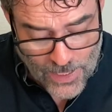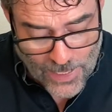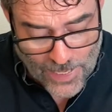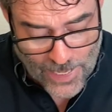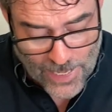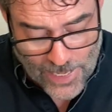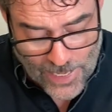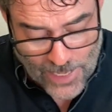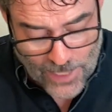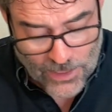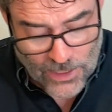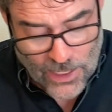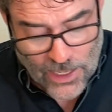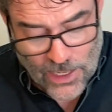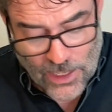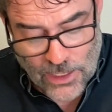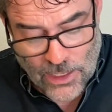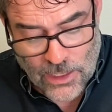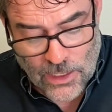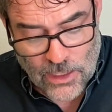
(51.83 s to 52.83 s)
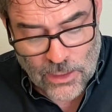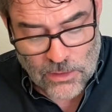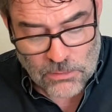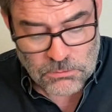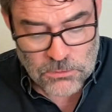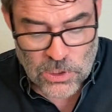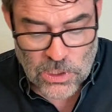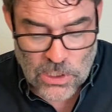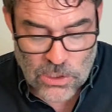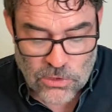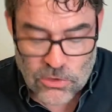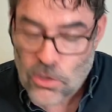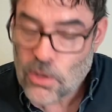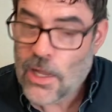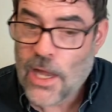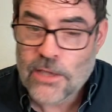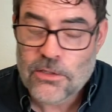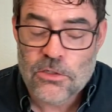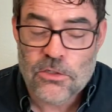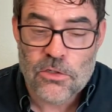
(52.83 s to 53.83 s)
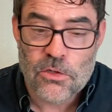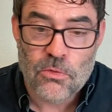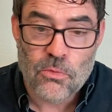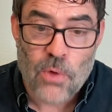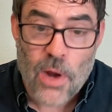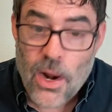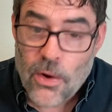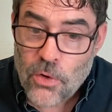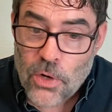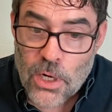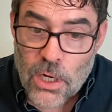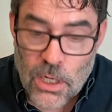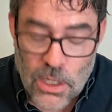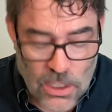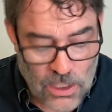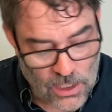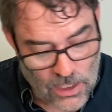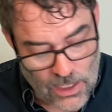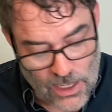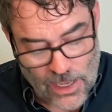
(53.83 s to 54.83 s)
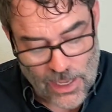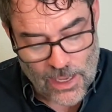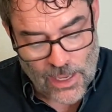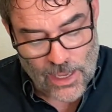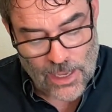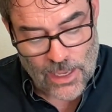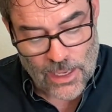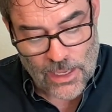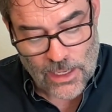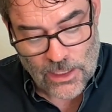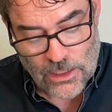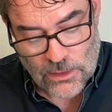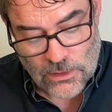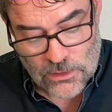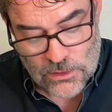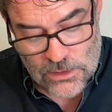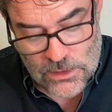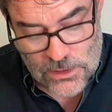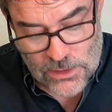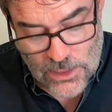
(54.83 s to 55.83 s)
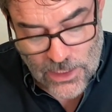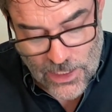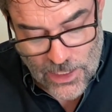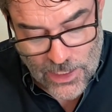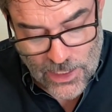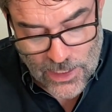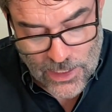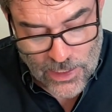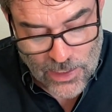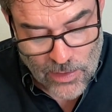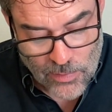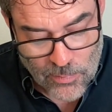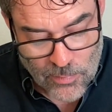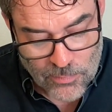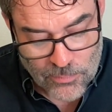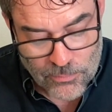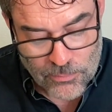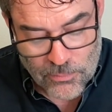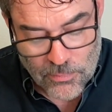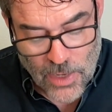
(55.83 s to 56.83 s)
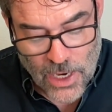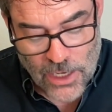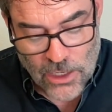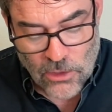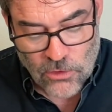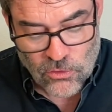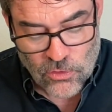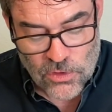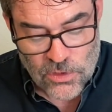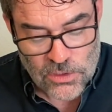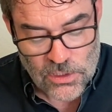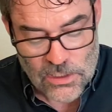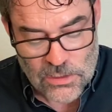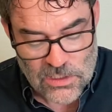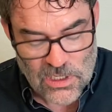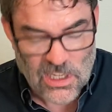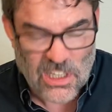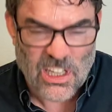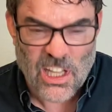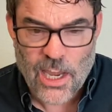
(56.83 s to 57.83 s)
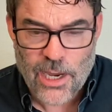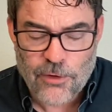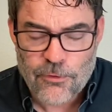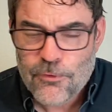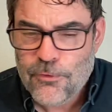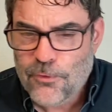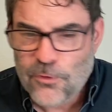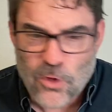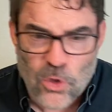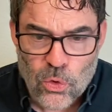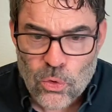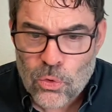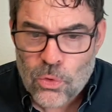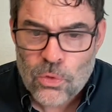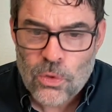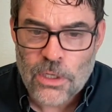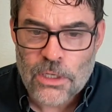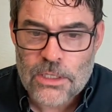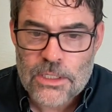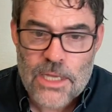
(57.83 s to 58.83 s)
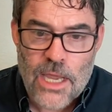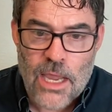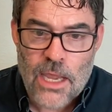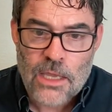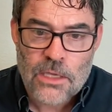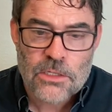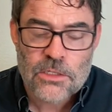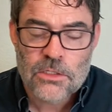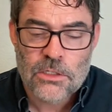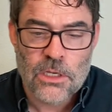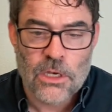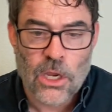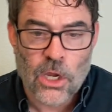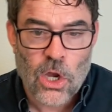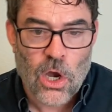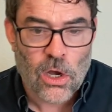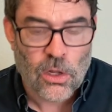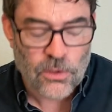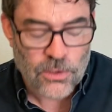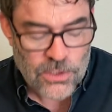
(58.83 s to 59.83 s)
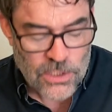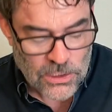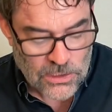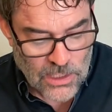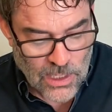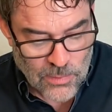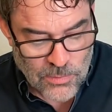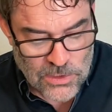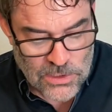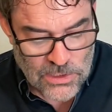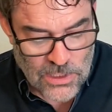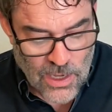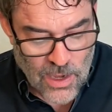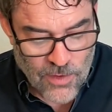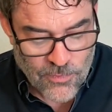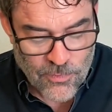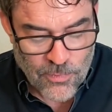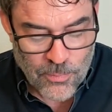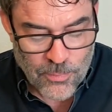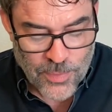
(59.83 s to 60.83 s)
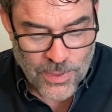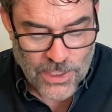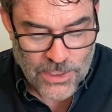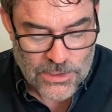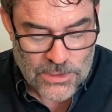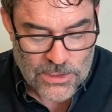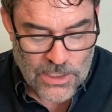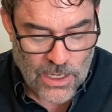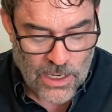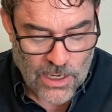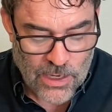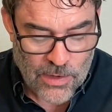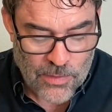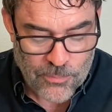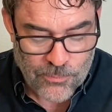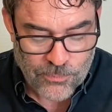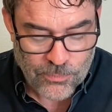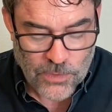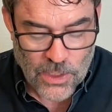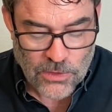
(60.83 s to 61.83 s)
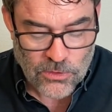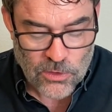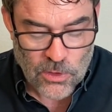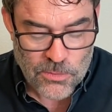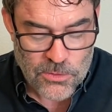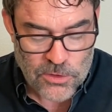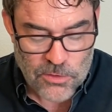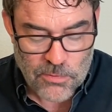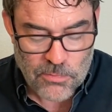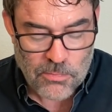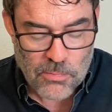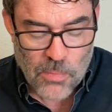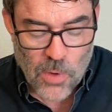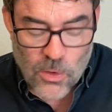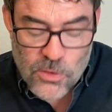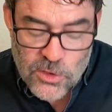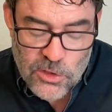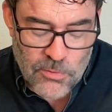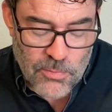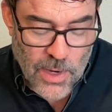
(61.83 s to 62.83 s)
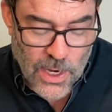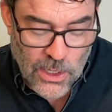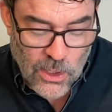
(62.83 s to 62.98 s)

And I teach classes in rhetoric, and my interest is in like food and taste and ecology type stuff. But in terms of most of my